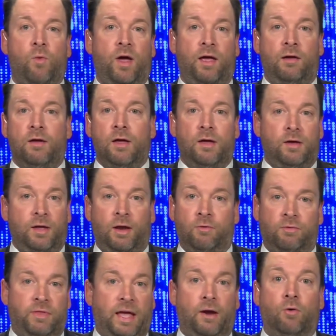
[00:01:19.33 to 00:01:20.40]
way, you know,
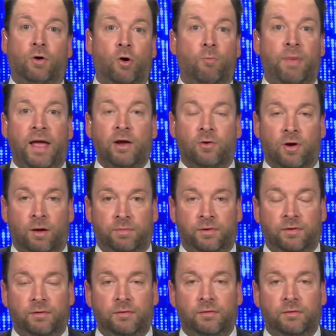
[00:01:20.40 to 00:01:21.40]
they don't go bankrupt.